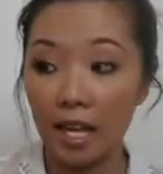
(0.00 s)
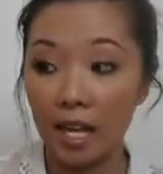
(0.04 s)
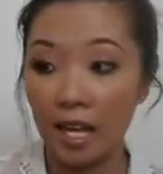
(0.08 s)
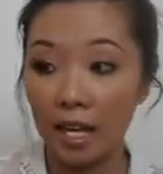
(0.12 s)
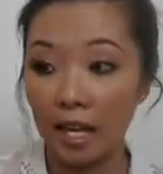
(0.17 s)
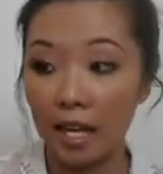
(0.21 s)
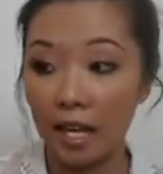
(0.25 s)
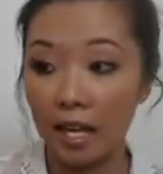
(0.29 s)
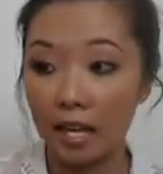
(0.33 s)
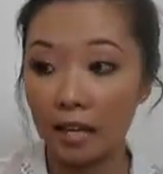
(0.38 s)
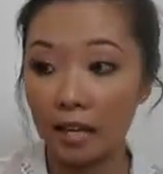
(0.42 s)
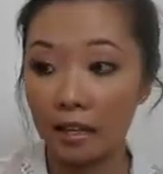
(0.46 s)

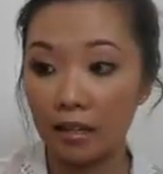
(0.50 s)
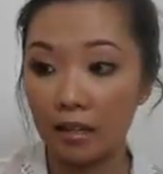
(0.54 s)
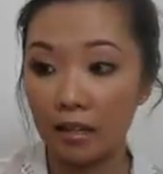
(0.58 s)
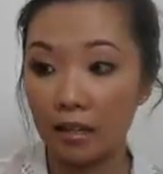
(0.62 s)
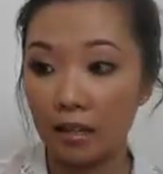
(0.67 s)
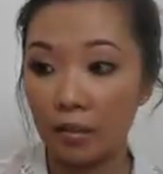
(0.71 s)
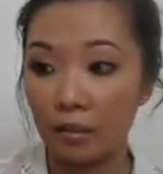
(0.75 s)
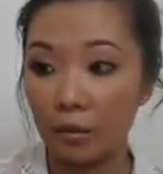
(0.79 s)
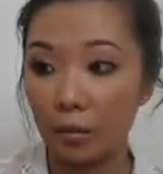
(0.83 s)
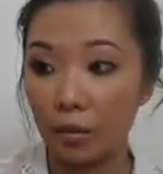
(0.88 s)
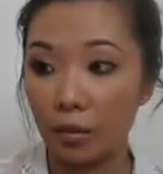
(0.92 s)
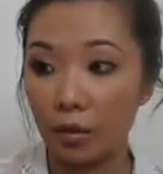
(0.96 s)
and
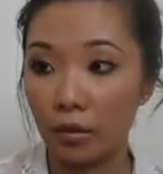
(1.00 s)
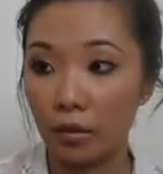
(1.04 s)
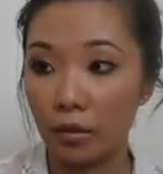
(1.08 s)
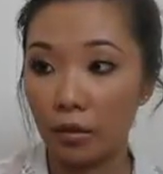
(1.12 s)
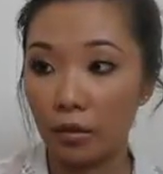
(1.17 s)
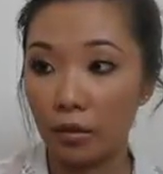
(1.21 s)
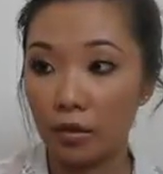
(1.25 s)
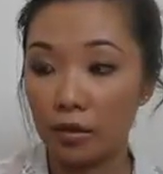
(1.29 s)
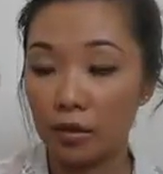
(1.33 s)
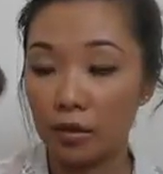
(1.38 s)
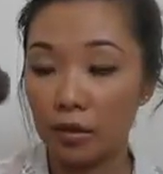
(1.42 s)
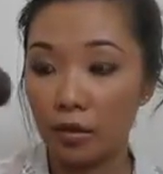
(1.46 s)
in one of
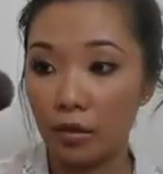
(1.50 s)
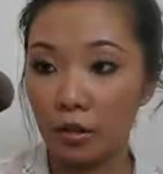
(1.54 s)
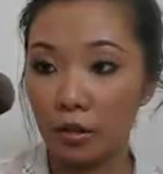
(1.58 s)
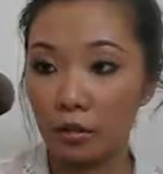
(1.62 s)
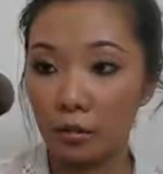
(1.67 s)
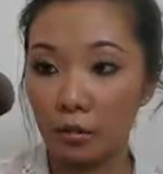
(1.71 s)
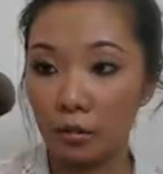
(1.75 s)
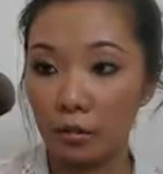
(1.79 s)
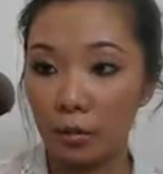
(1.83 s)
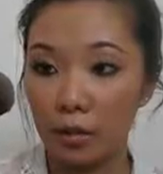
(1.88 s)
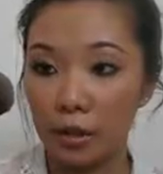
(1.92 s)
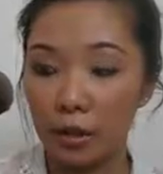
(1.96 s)
those, you
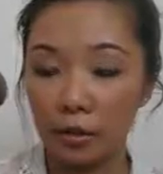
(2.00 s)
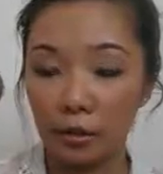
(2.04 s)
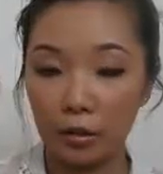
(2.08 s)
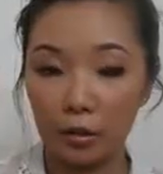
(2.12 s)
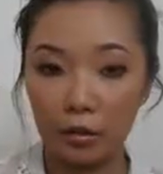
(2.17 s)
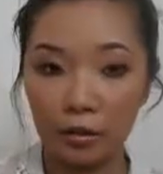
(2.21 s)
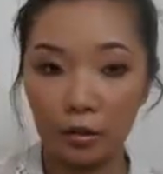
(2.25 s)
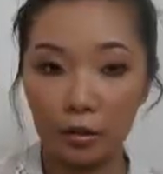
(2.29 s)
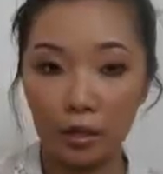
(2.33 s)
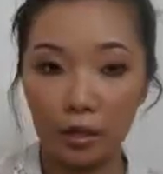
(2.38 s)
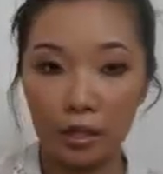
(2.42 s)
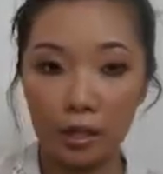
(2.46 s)
know,
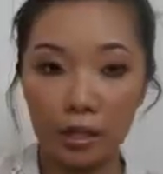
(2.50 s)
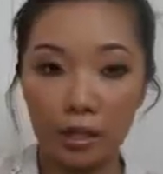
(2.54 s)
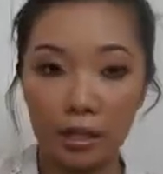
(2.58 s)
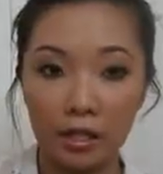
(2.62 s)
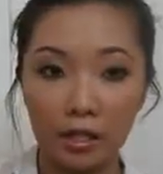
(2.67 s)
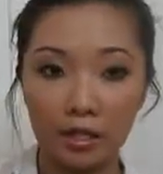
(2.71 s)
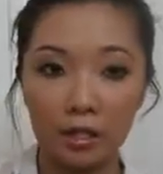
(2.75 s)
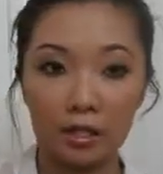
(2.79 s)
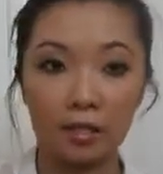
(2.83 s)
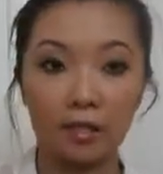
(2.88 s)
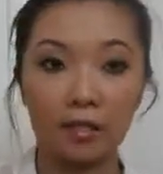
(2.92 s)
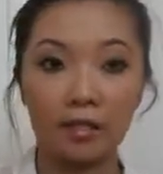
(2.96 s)
weirdly